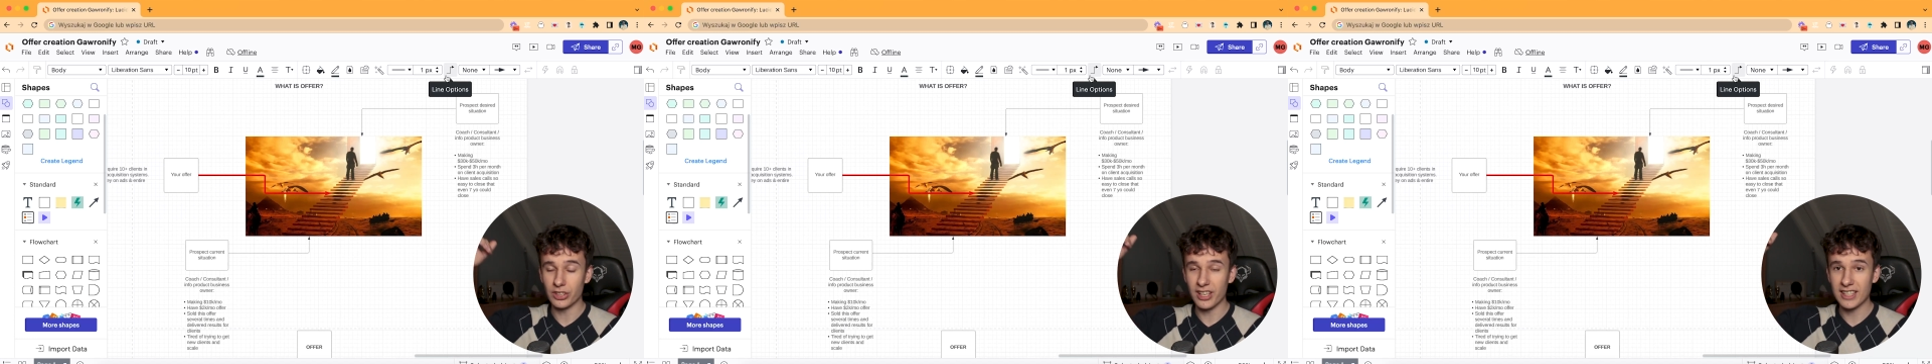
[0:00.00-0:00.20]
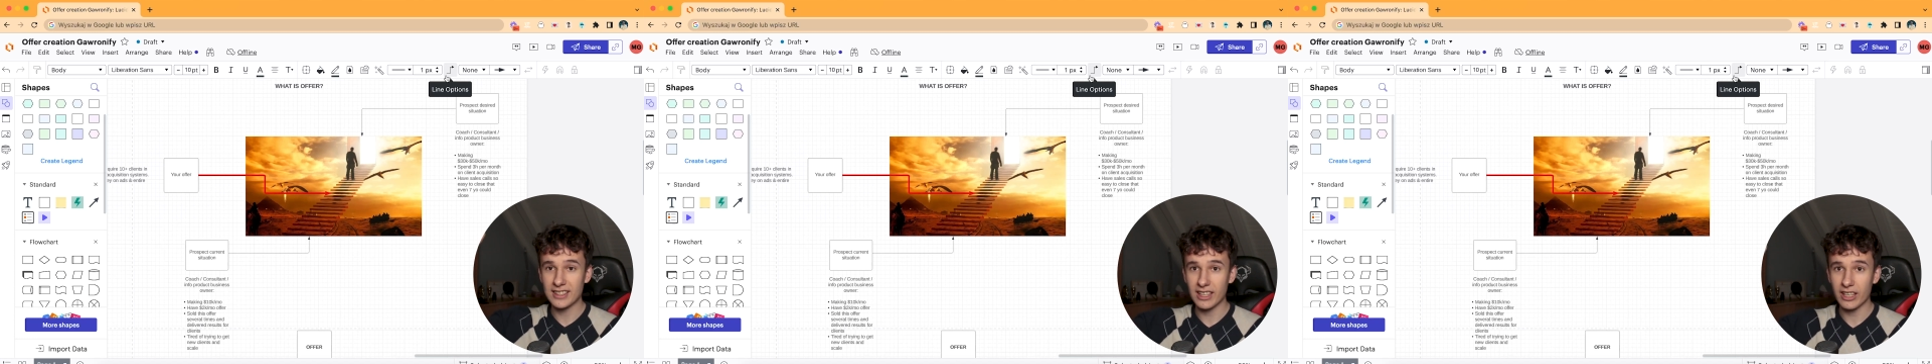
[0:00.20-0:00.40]

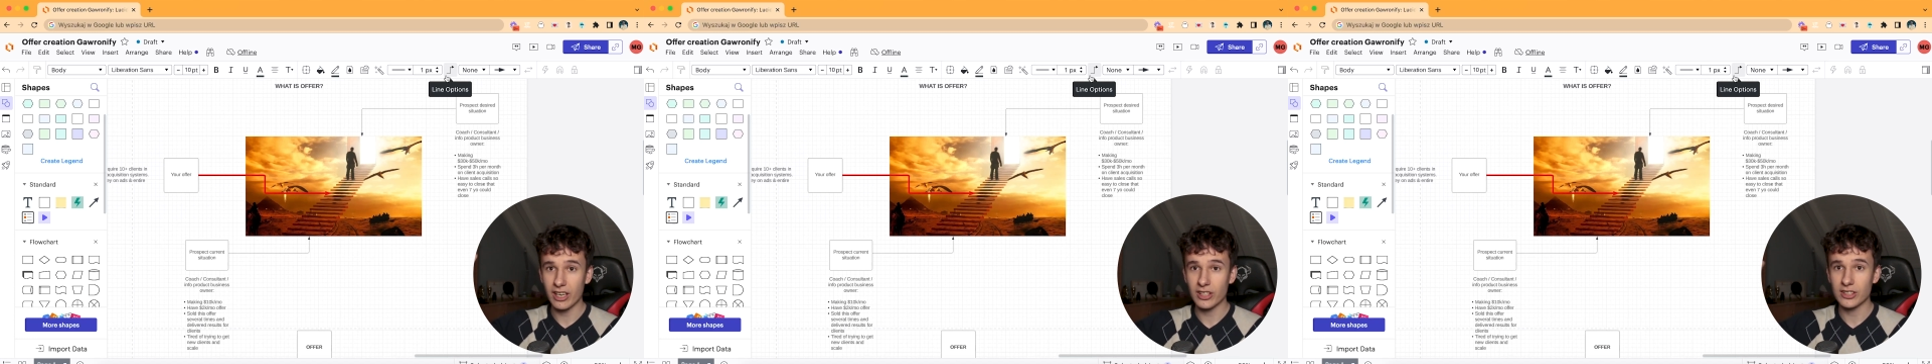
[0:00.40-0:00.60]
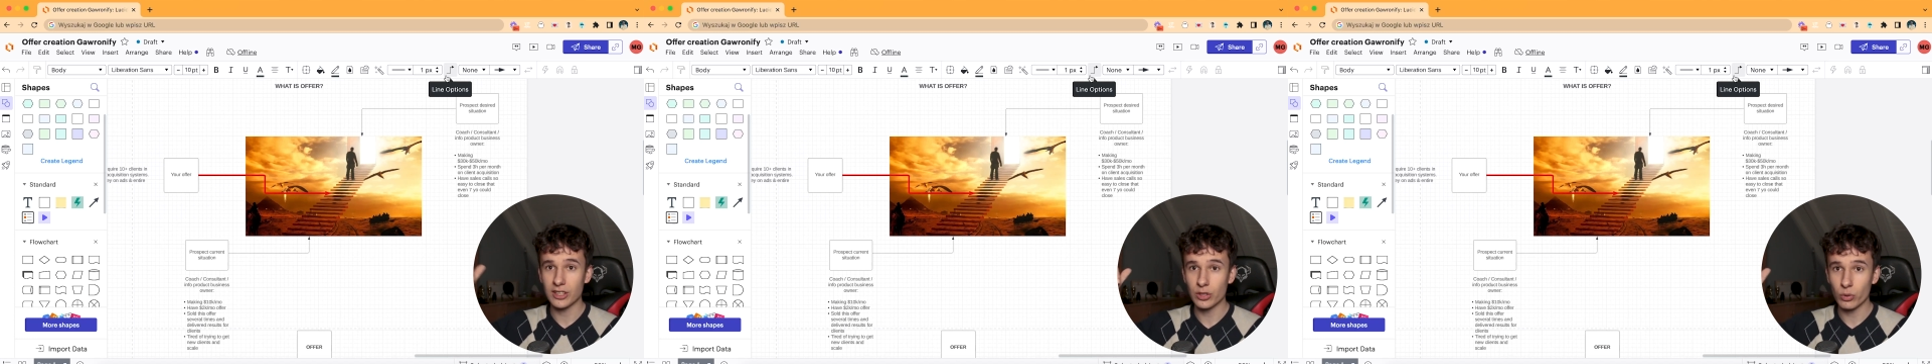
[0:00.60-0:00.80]

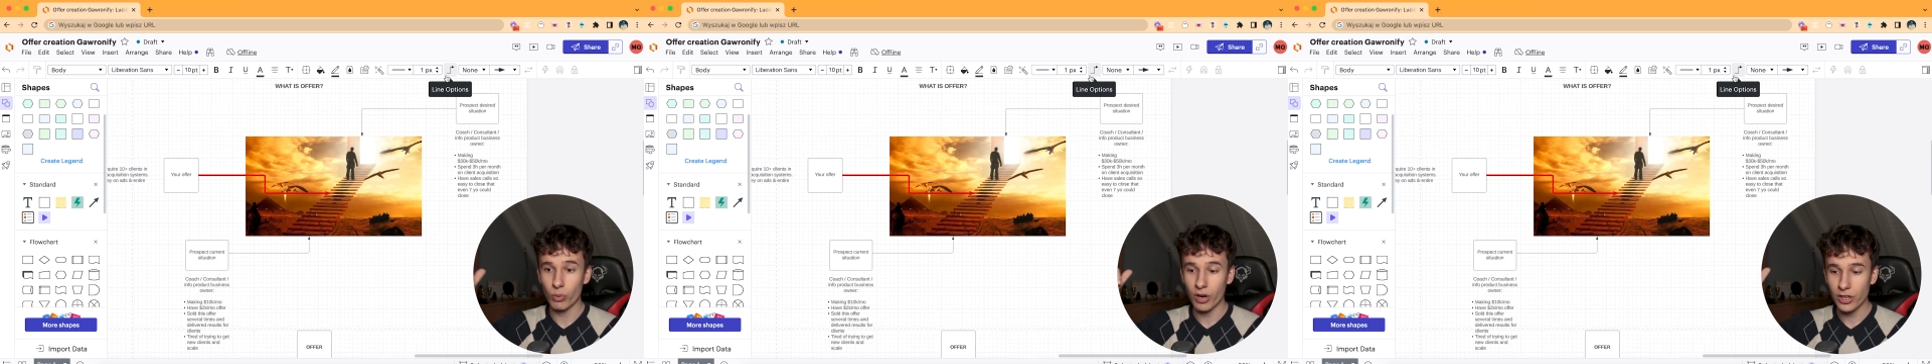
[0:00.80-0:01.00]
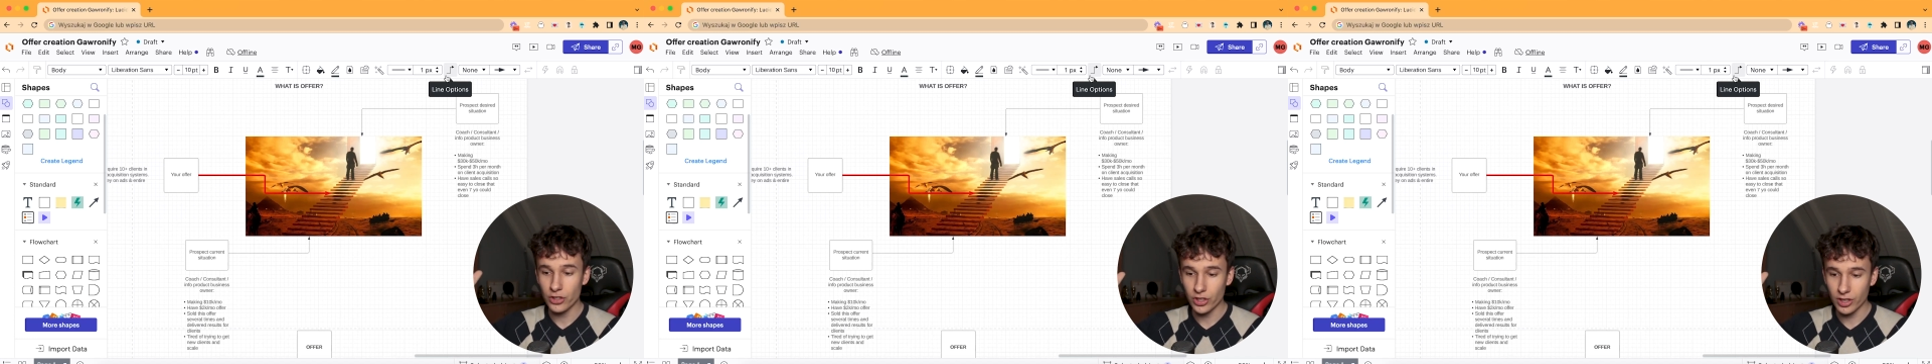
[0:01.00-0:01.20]
desired
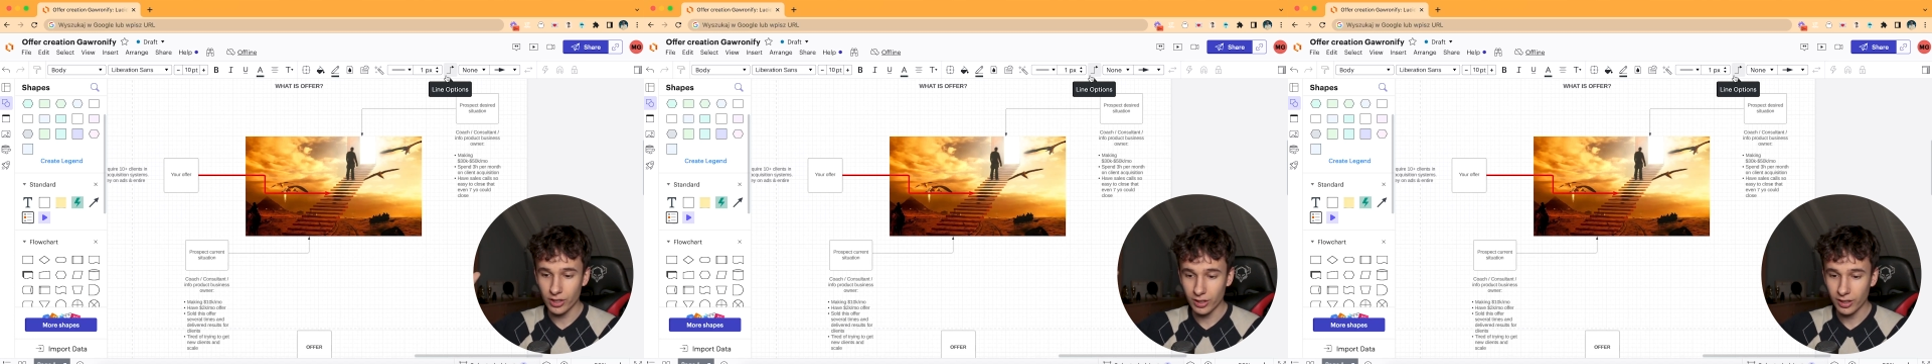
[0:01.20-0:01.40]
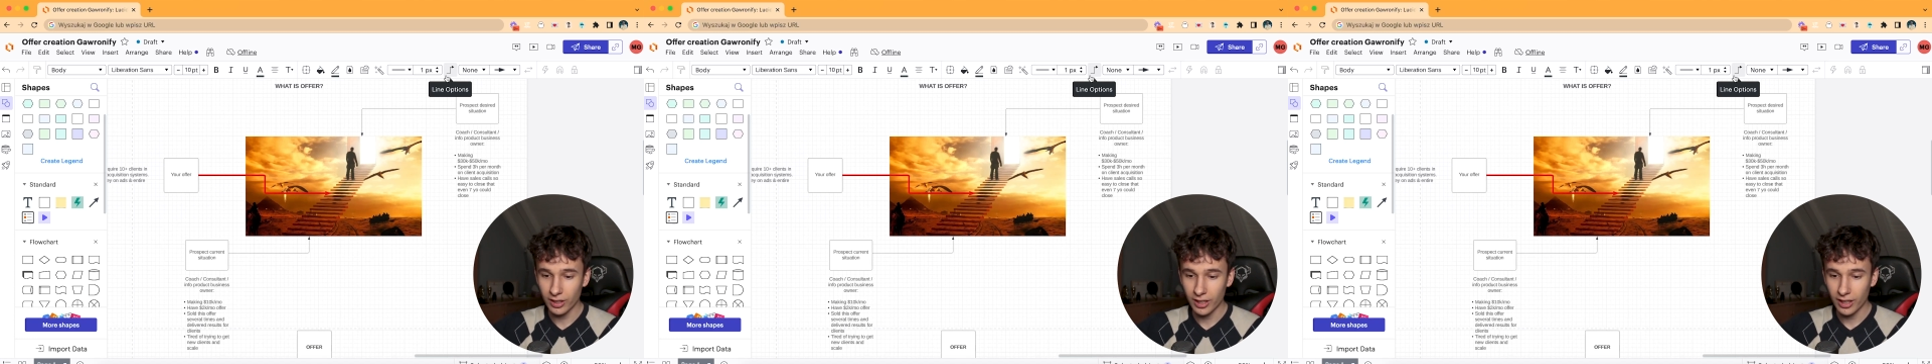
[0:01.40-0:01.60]
situation
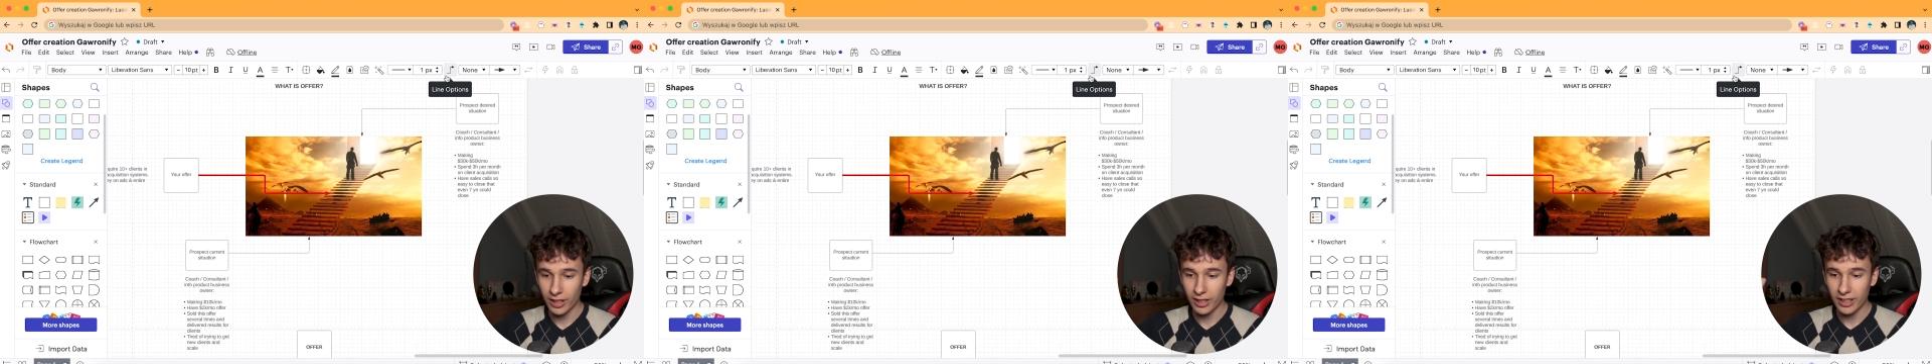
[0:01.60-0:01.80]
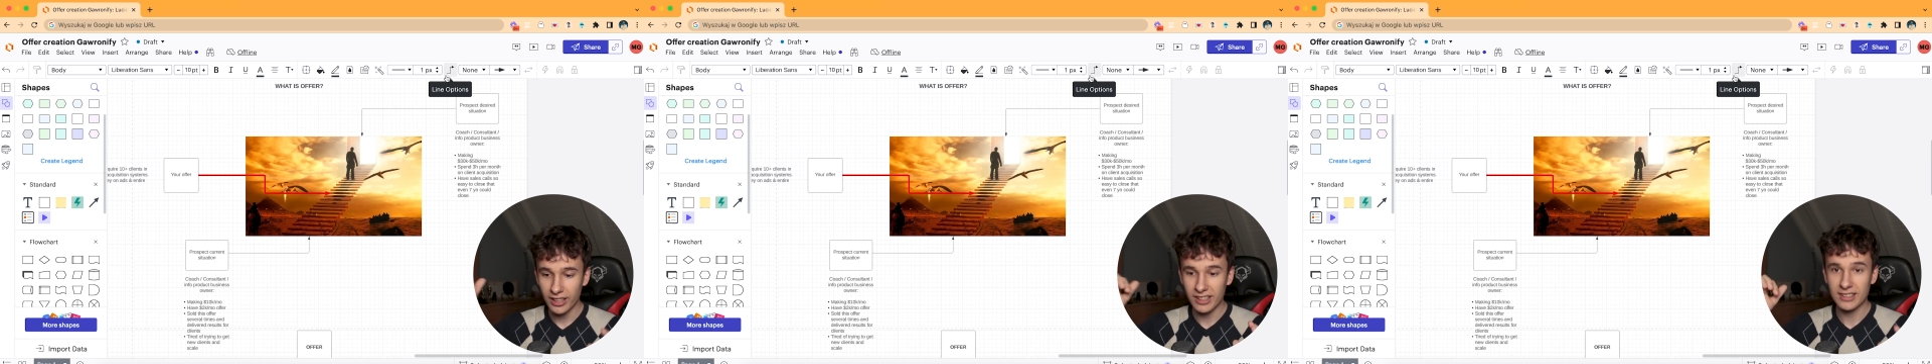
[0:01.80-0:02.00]

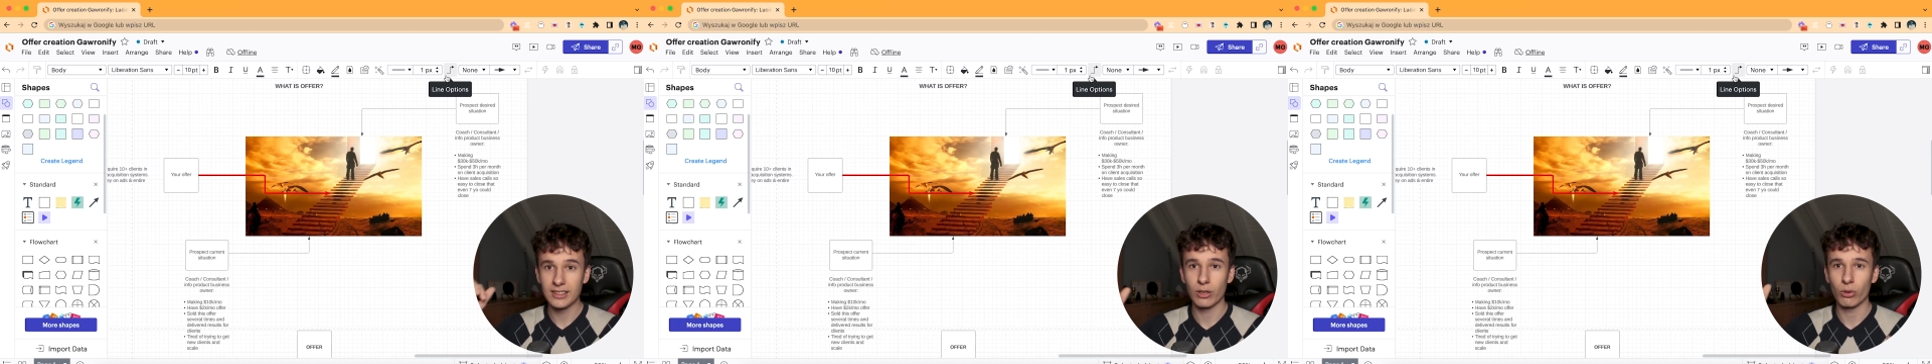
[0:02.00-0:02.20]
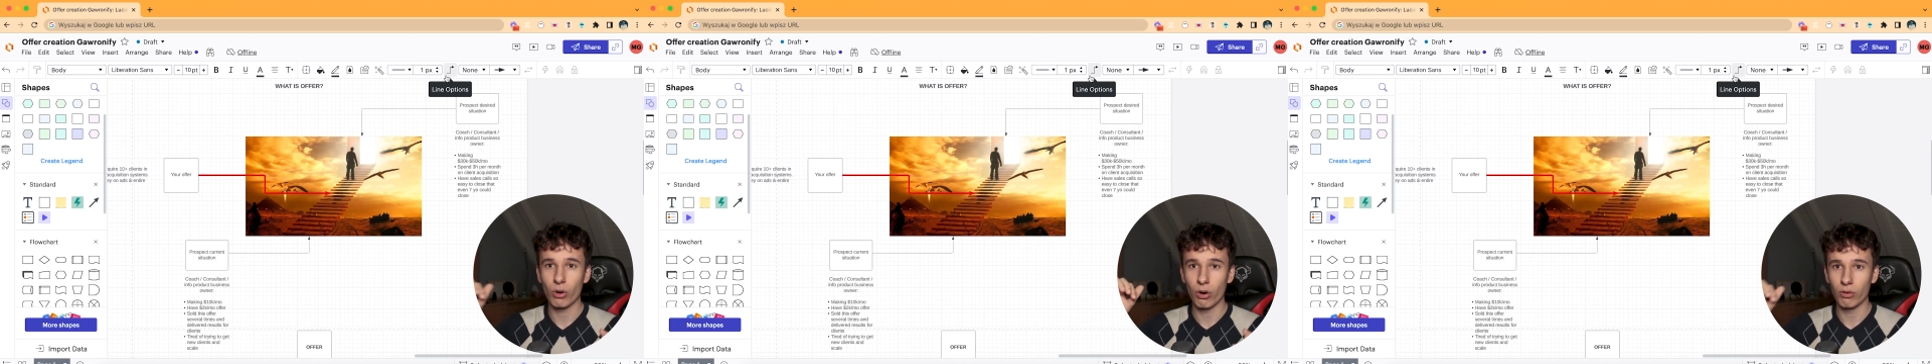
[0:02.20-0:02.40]
is
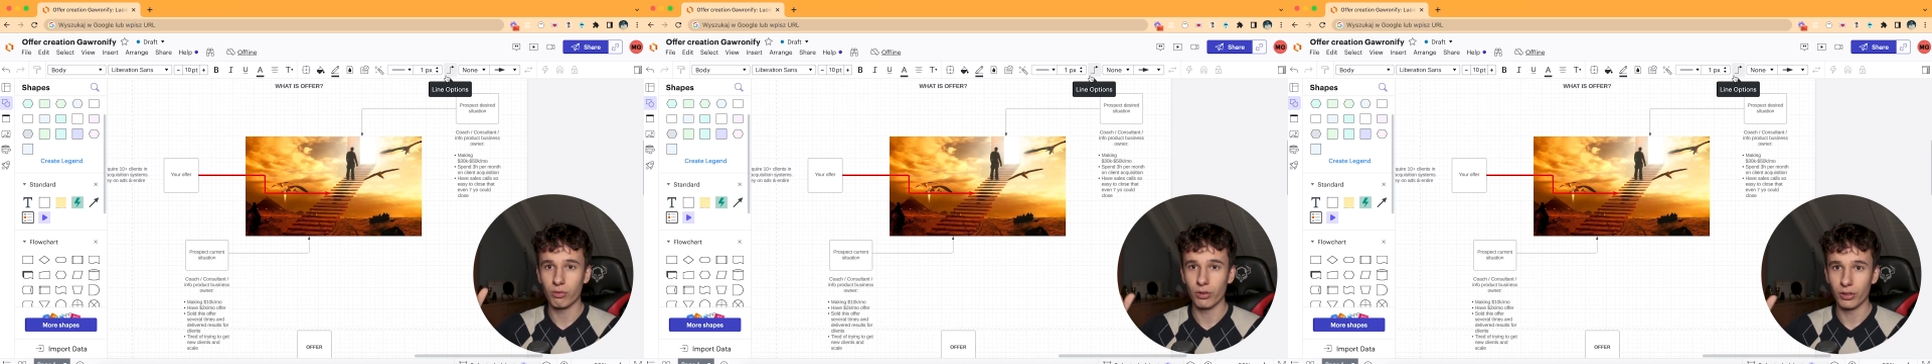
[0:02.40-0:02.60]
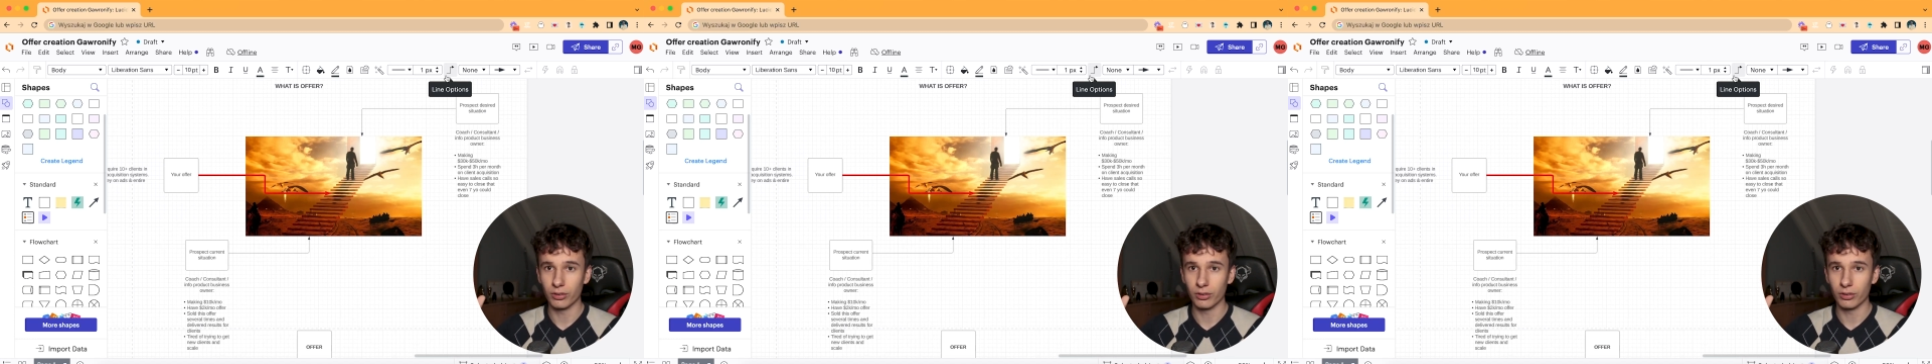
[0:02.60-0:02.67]
your offer.